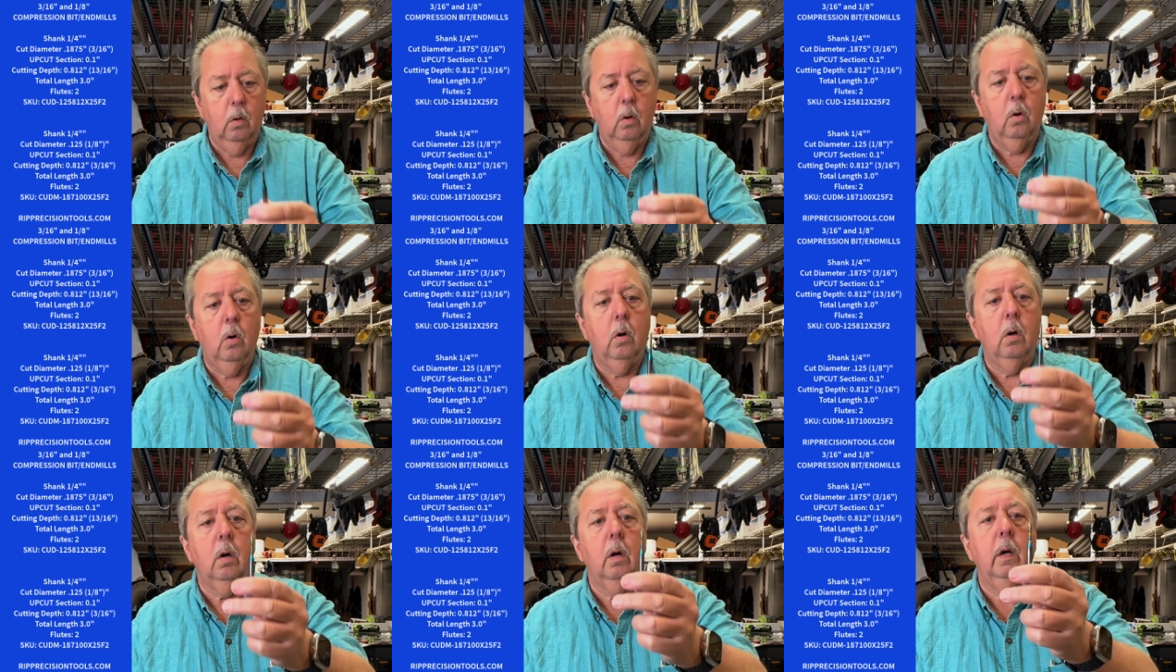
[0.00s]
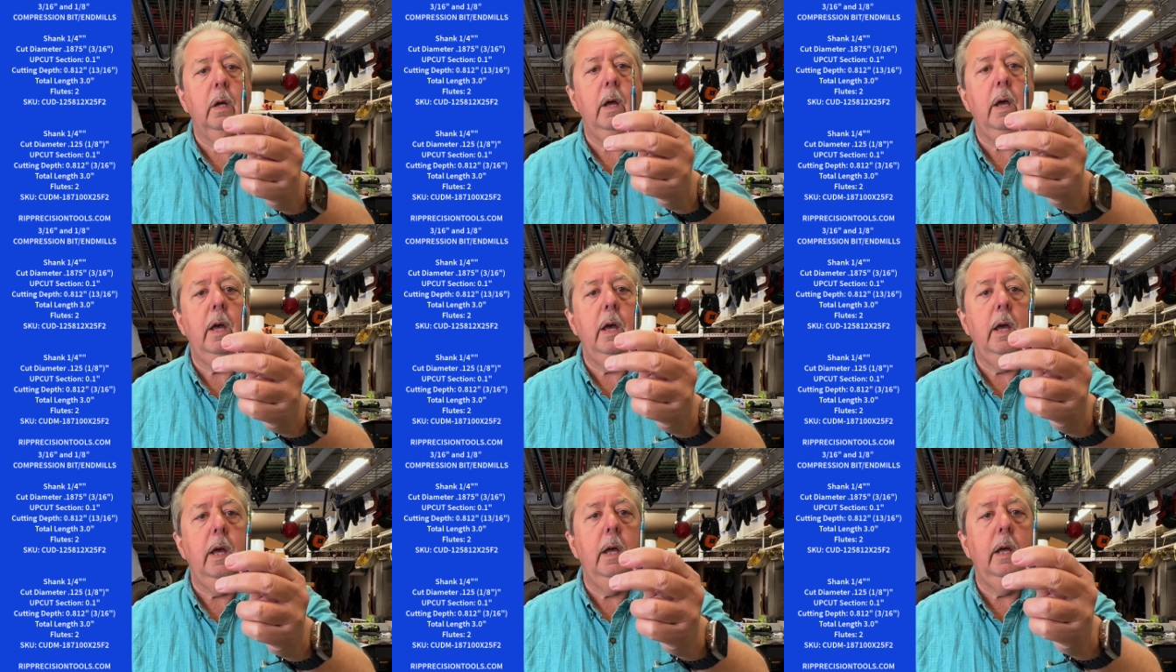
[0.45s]
or
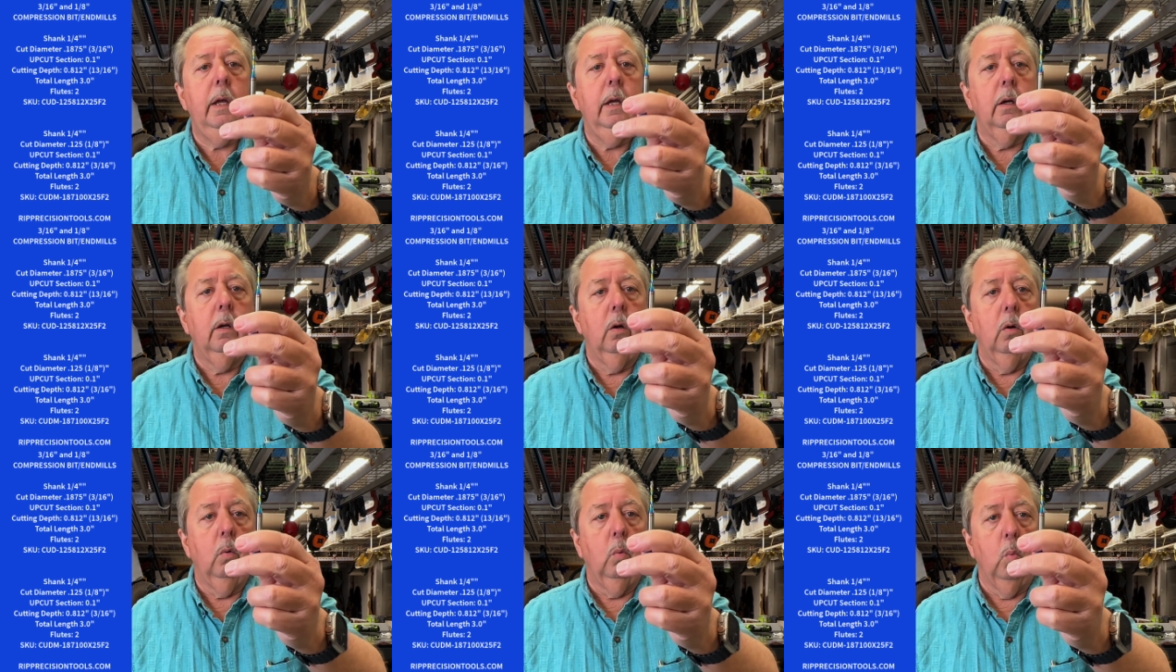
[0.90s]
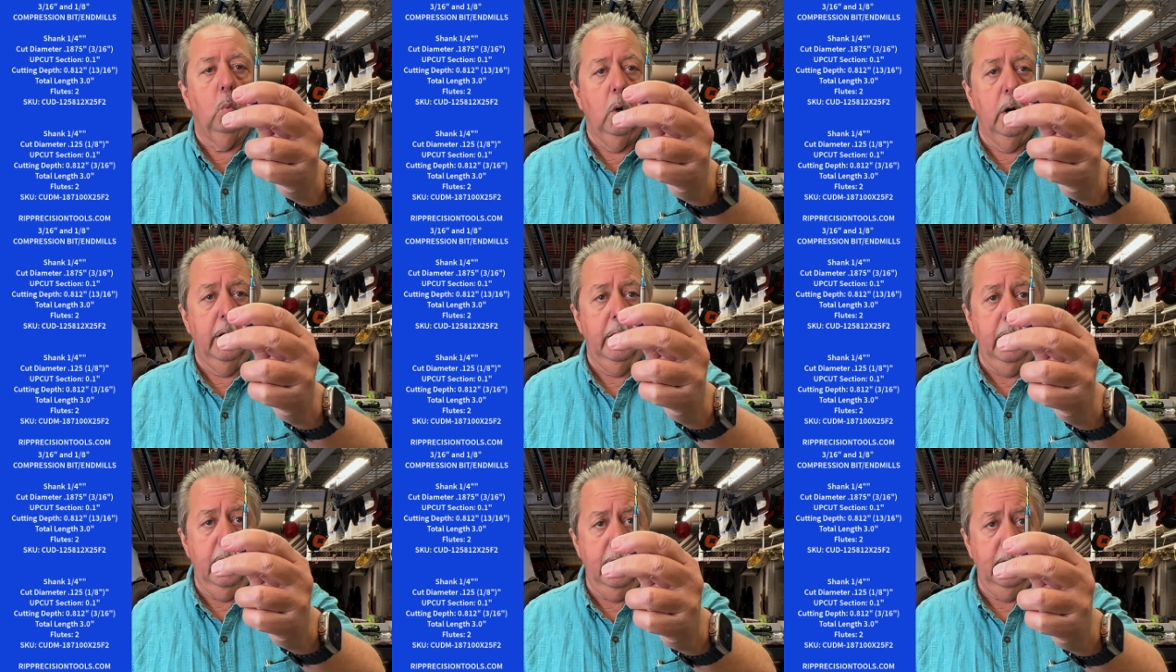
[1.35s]
a
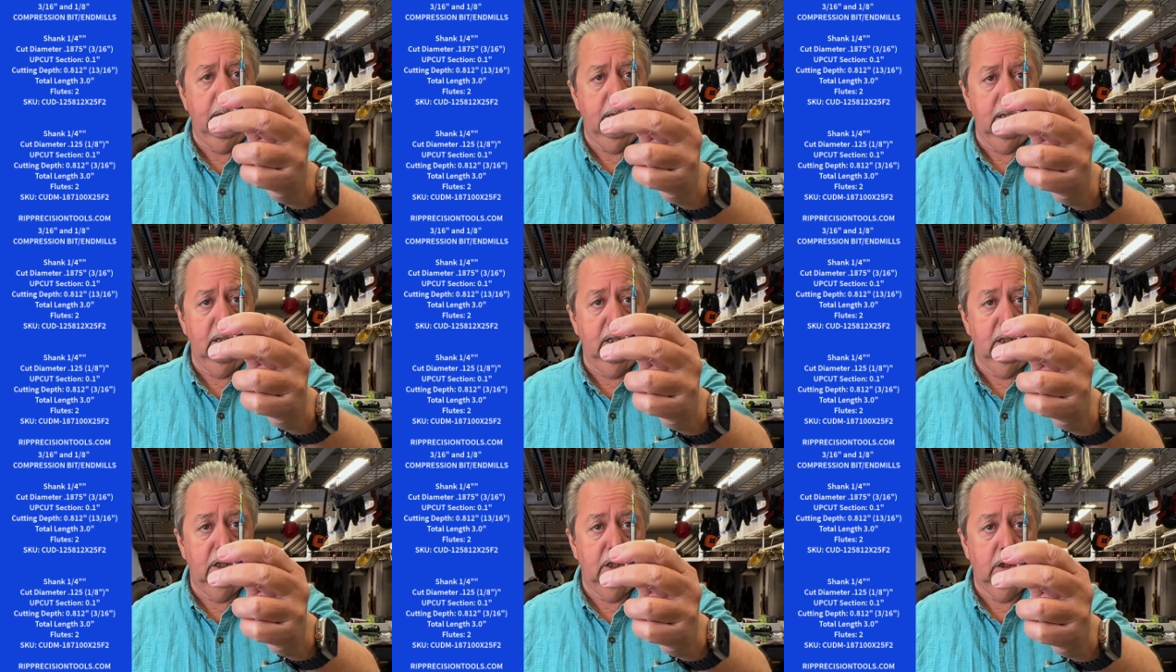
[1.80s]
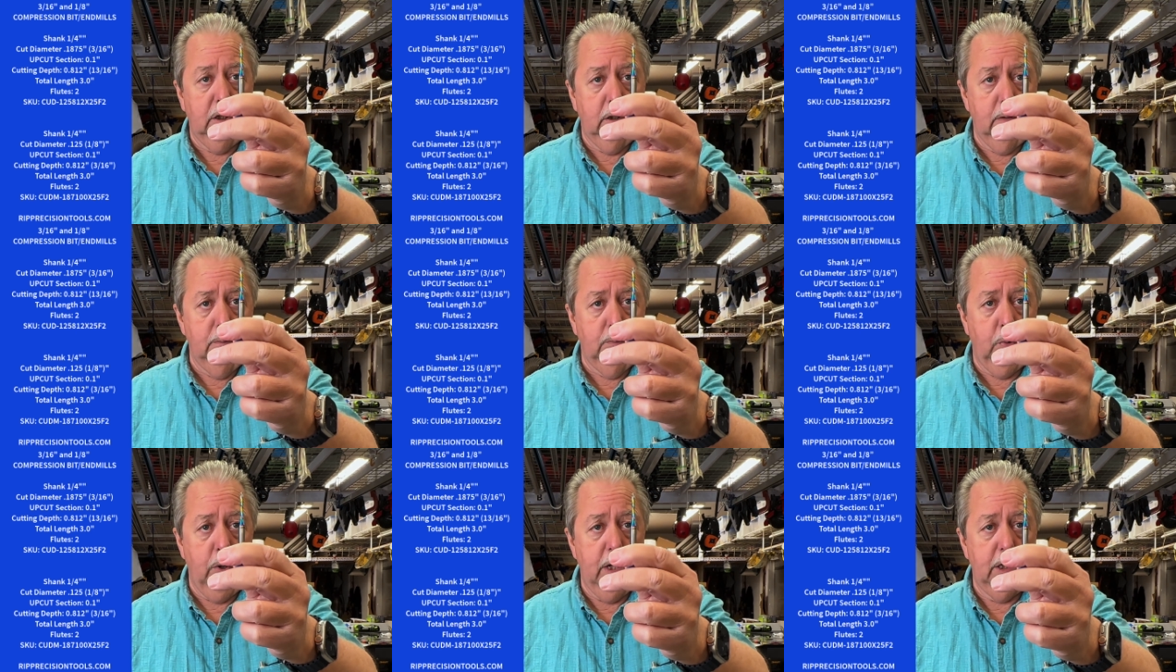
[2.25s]
one eighth inch
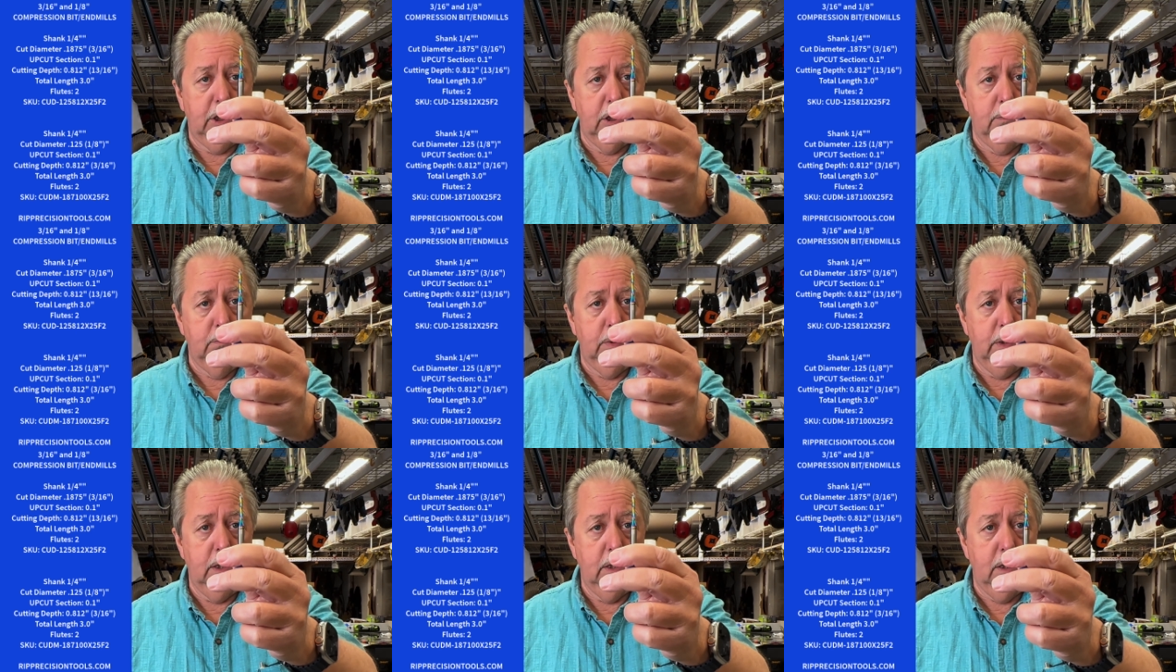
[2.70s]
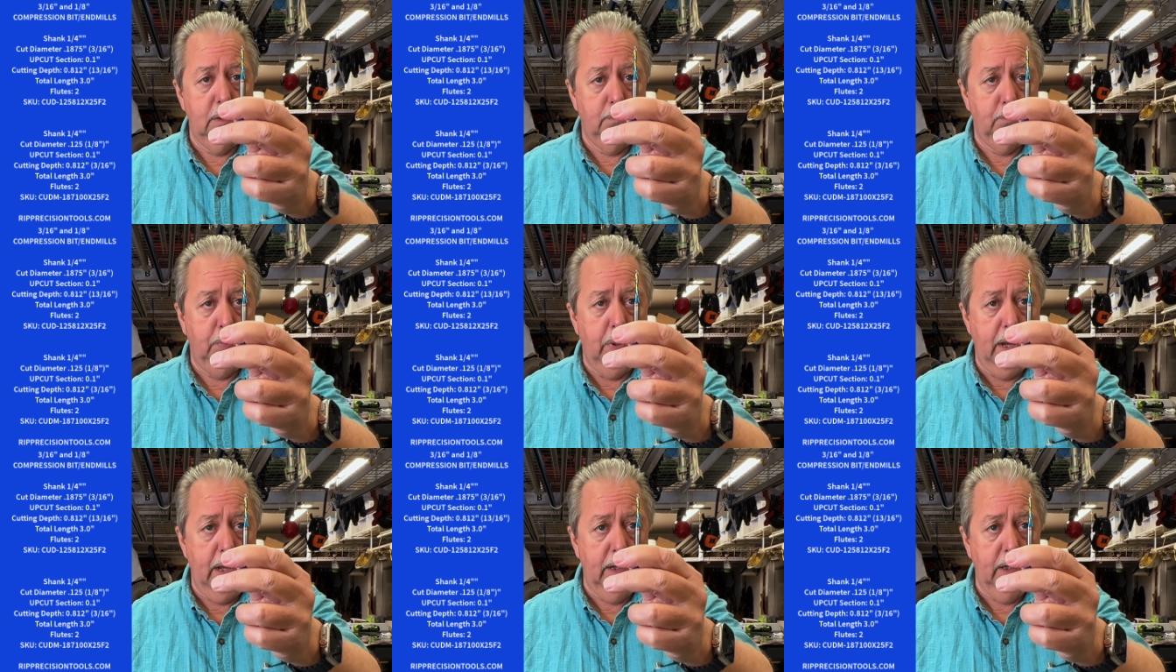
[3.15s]
compression bit,
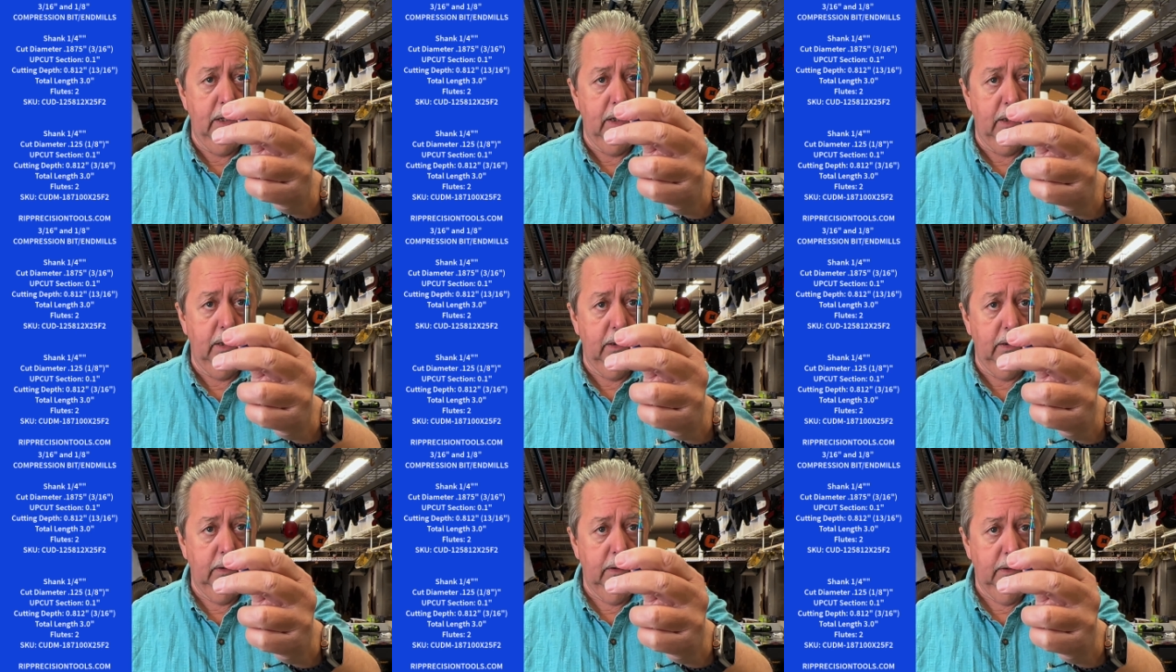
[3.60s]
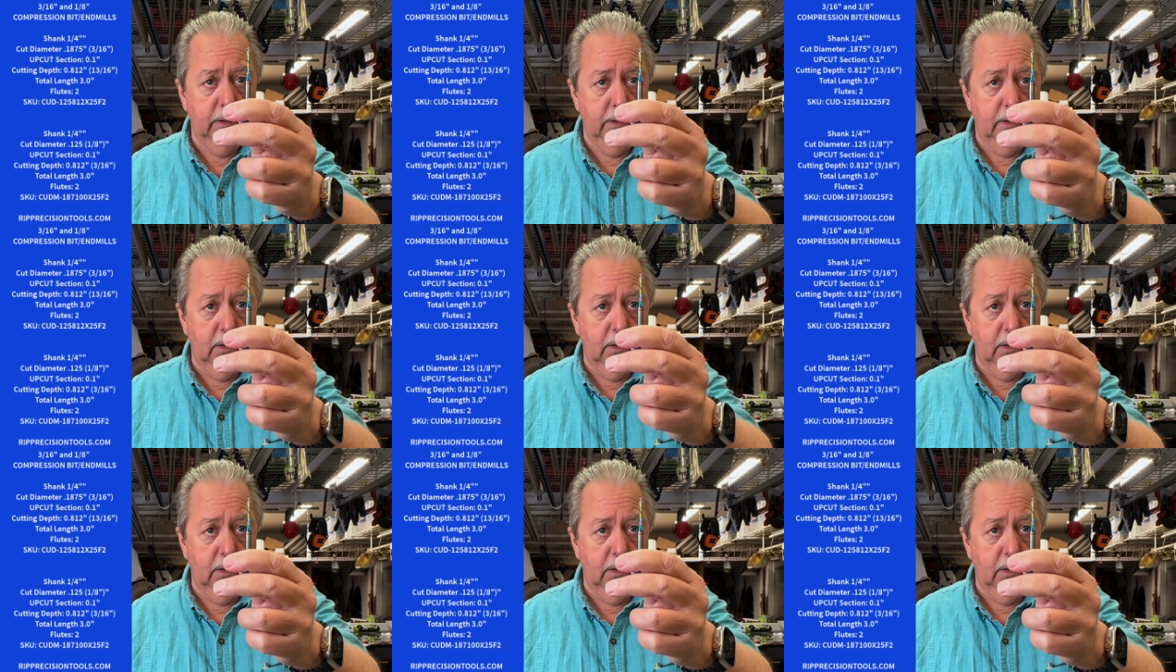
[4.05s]
depending